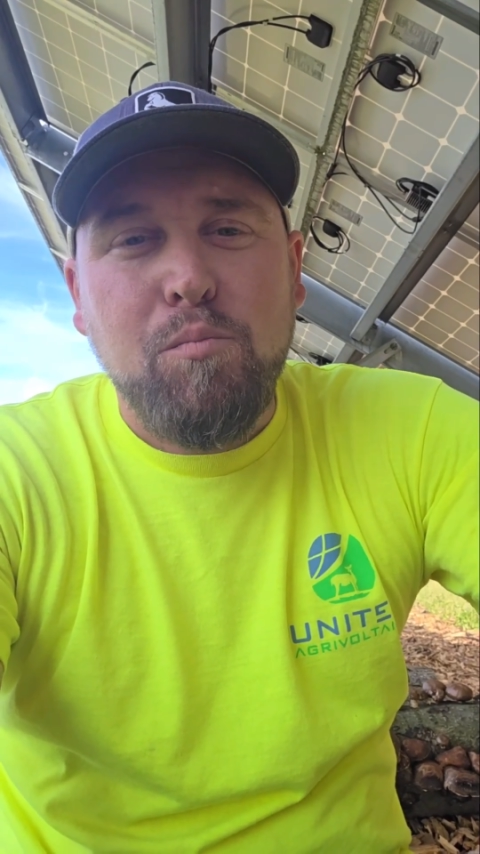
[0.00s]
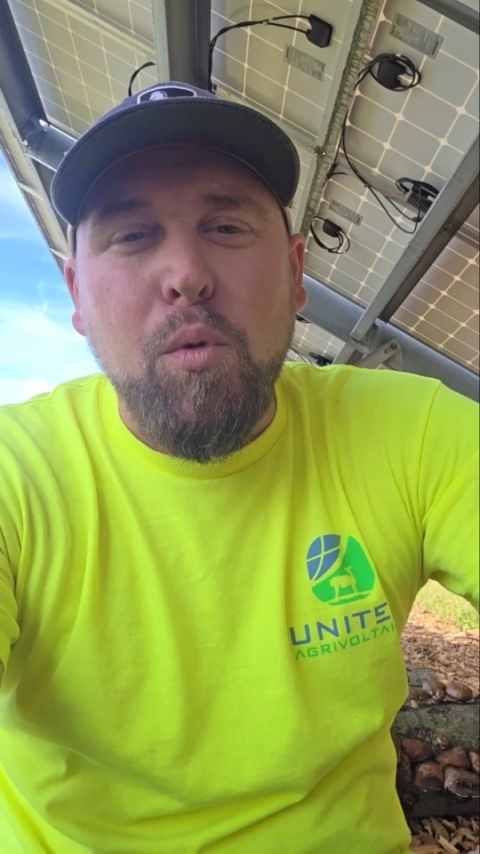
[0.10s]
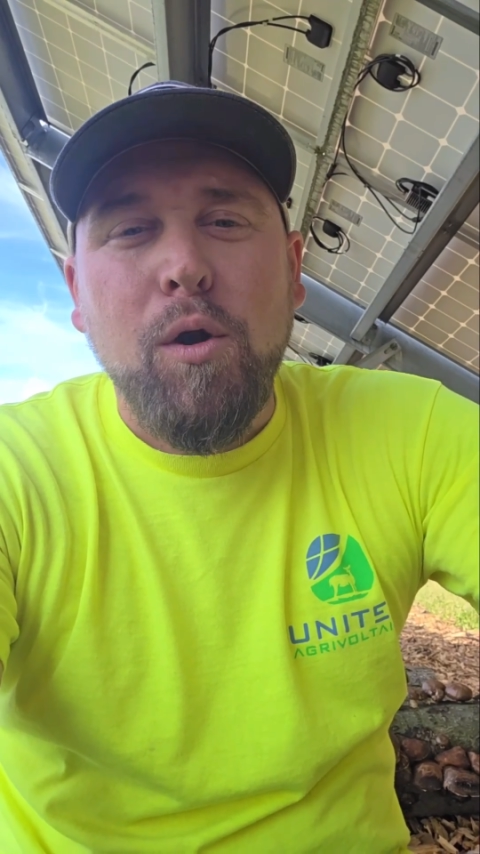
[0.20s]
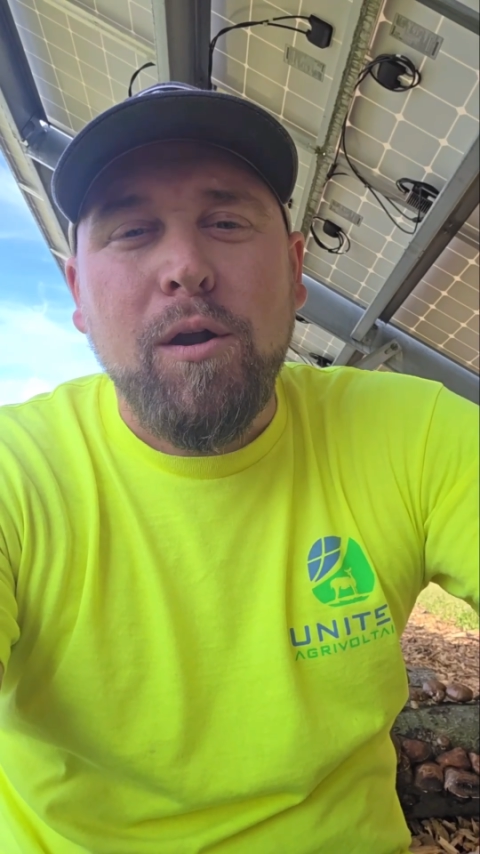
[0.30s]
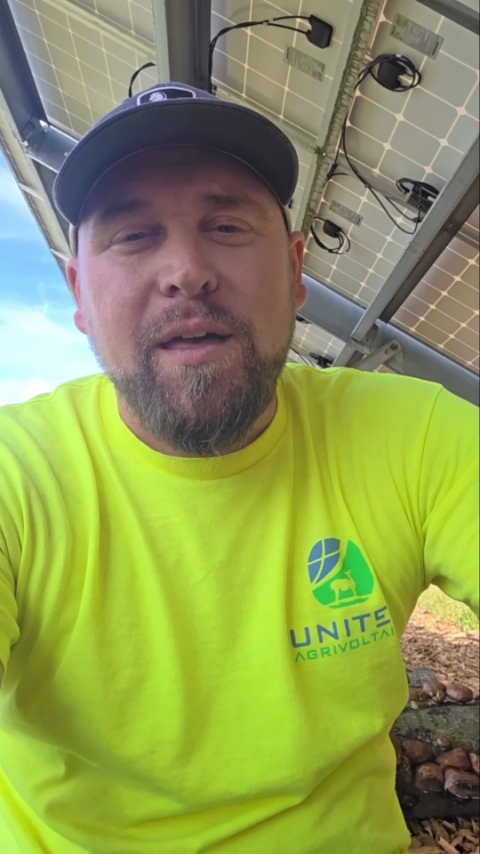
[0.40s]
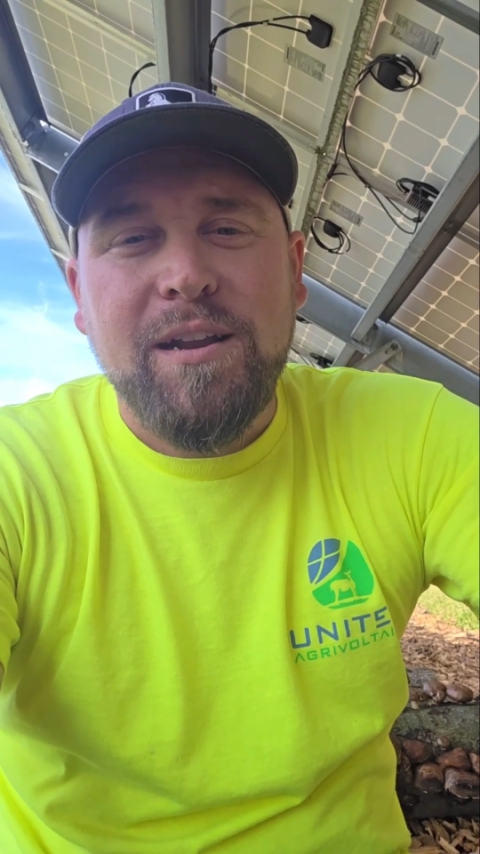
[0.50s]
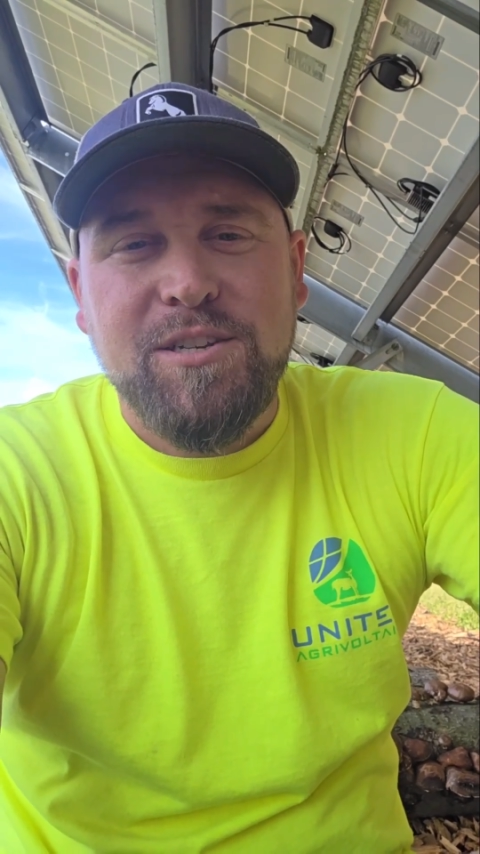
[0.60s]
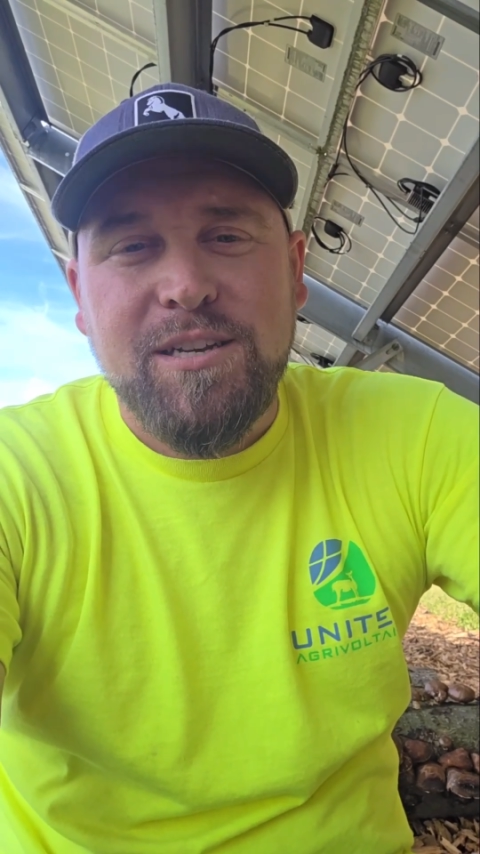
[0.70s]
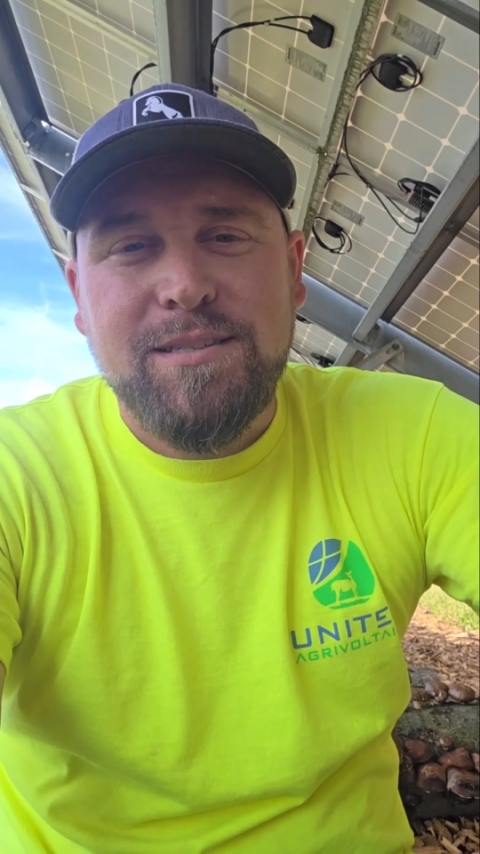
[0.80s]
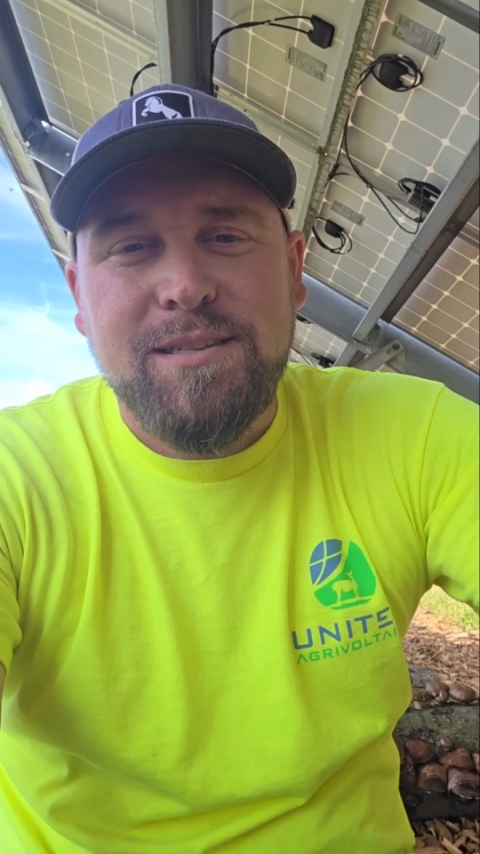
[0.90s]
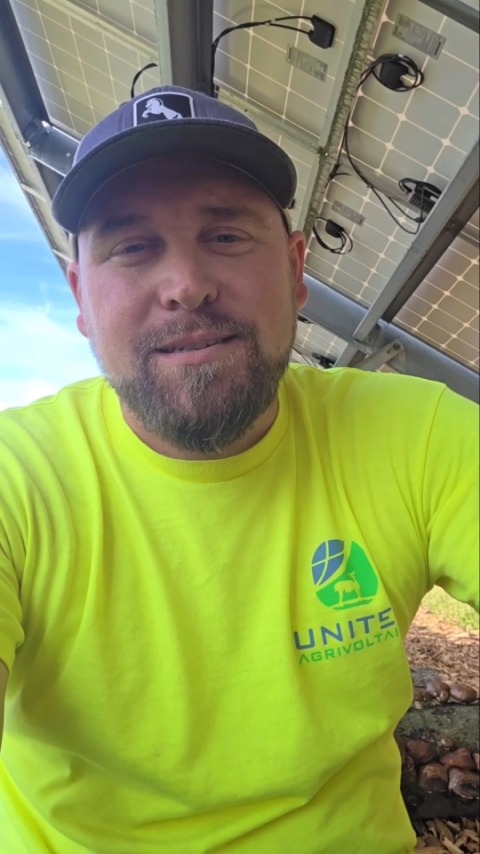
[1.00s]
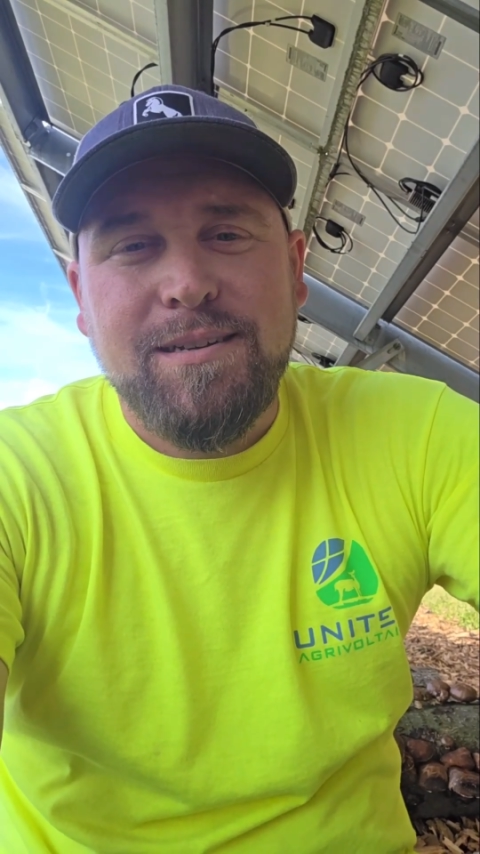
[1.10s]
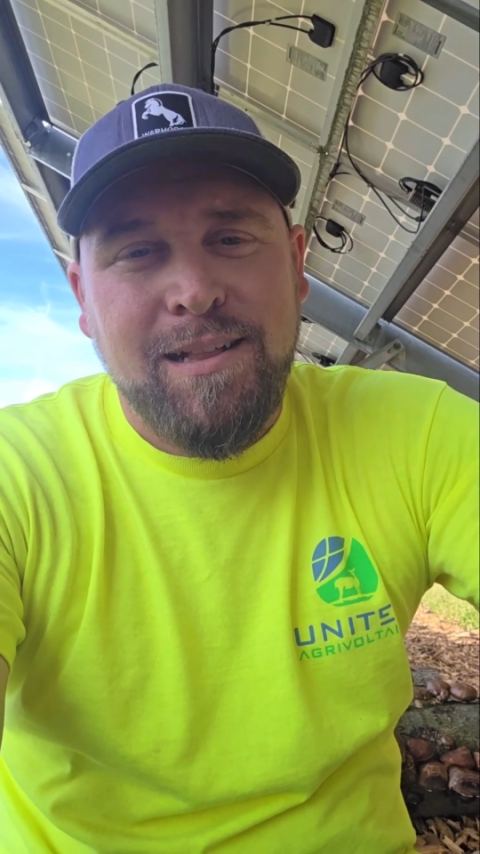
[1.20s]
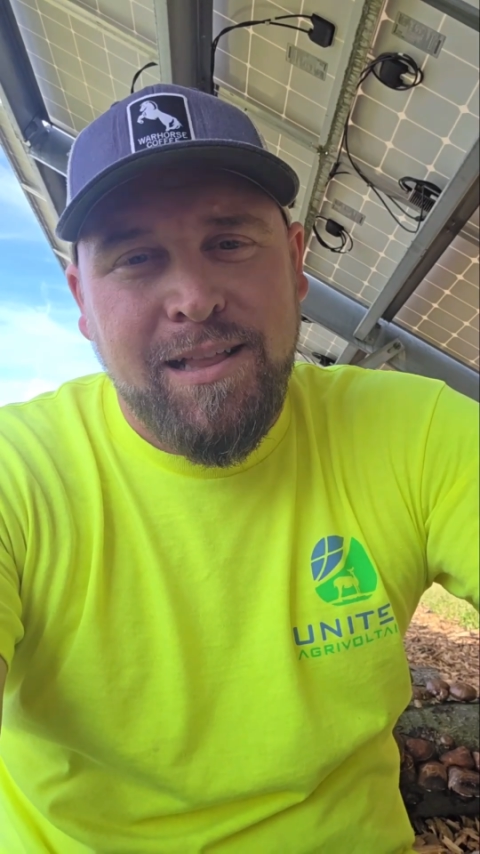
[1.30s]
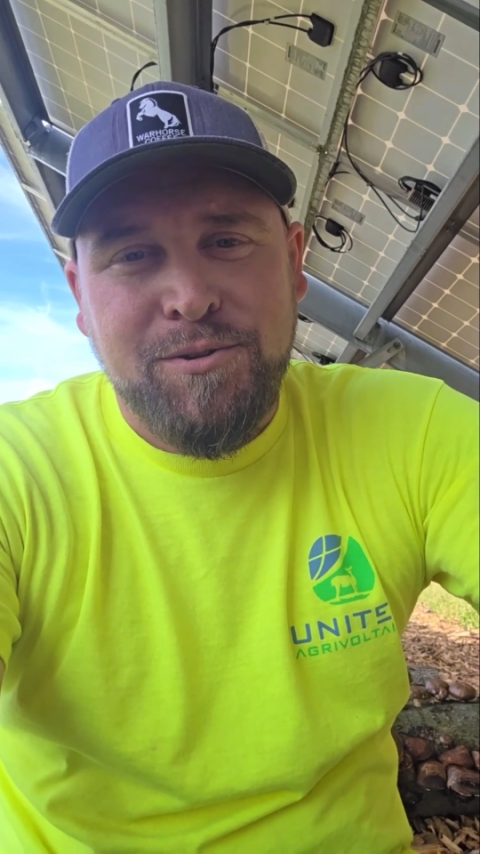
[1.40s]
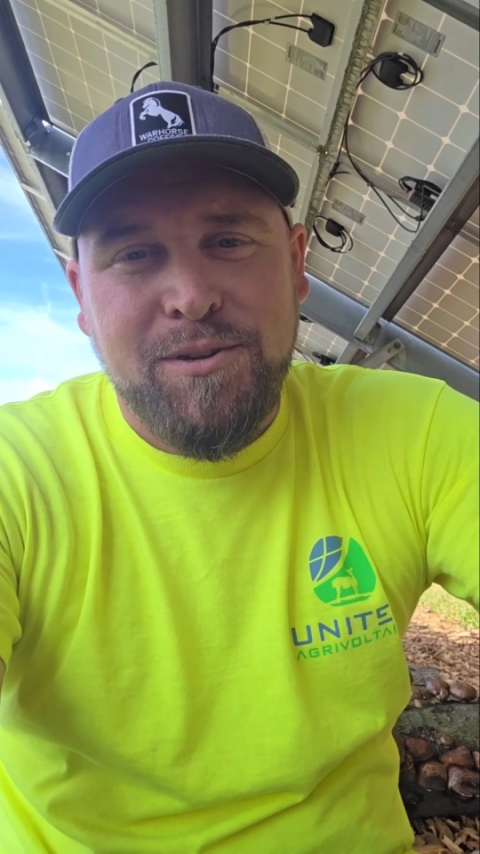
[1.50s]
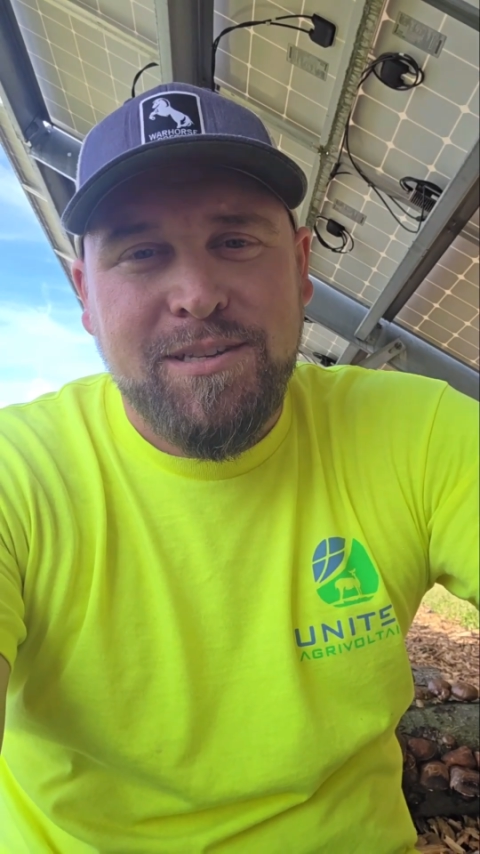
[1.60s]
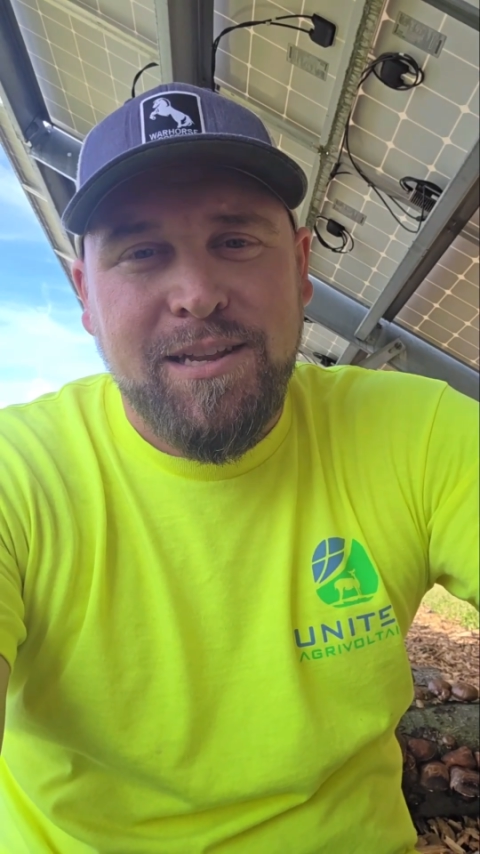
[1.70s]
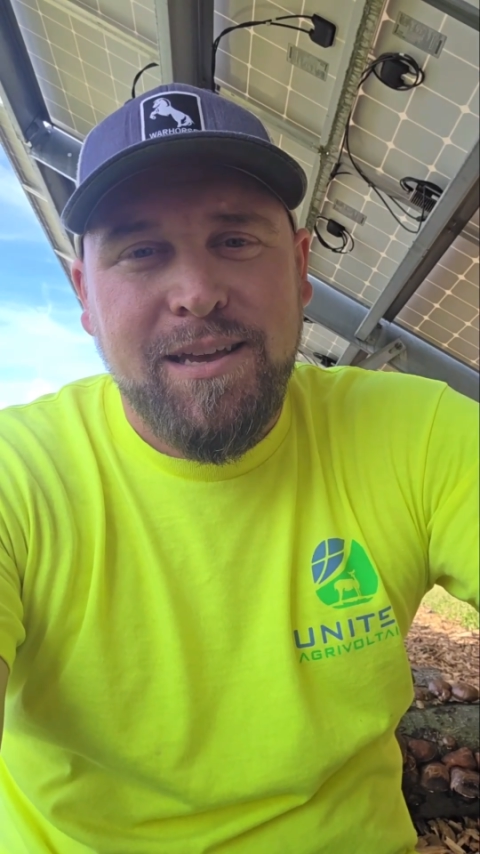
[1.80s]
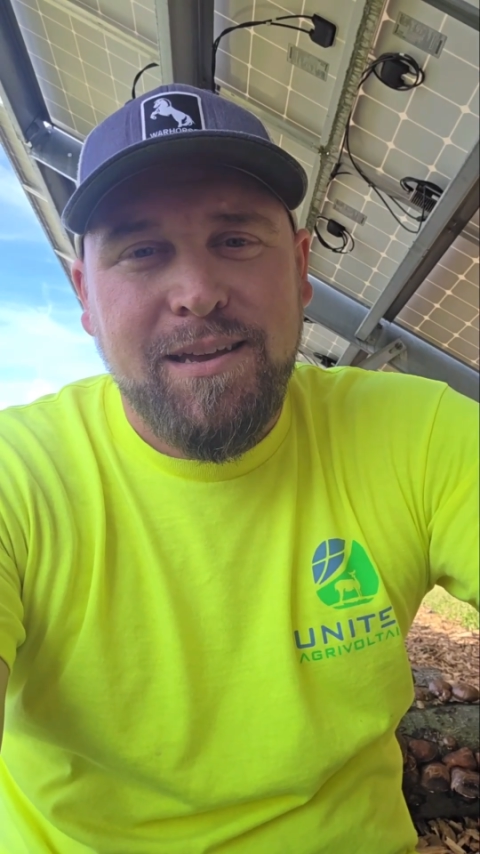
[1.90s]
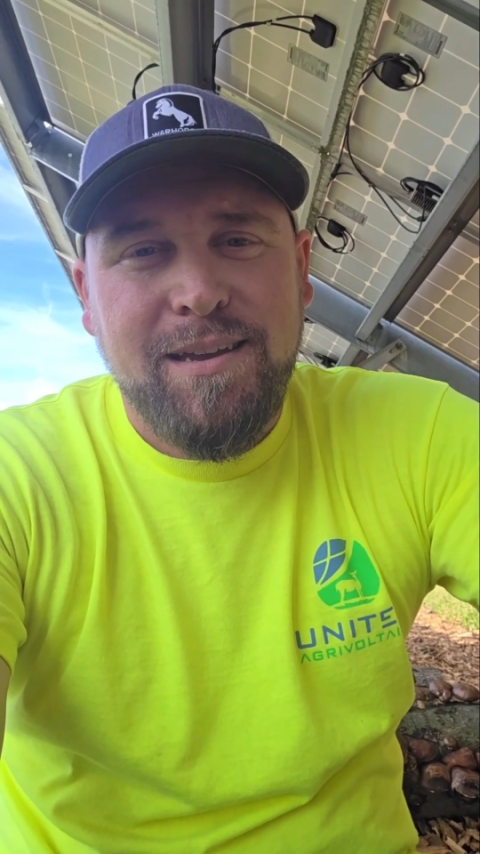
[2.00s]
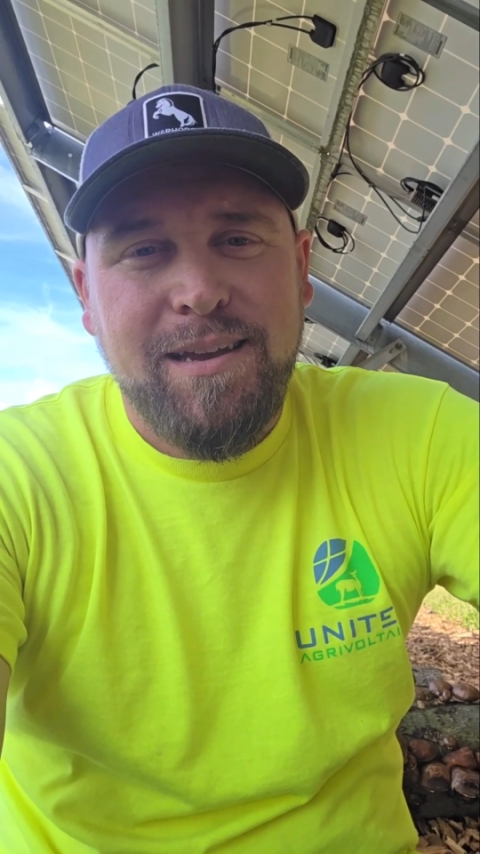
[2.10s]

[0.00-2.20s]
more than just electricity.